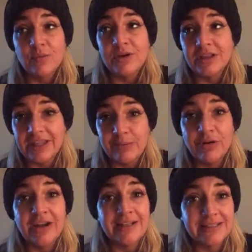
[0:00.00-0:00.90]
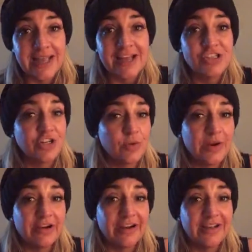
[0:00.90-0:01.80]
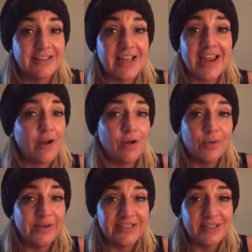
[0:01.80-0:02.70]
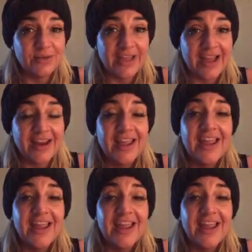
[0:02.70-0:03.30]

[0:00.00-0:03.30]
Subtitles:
with Libra and Sag and Aquarius. I always do that.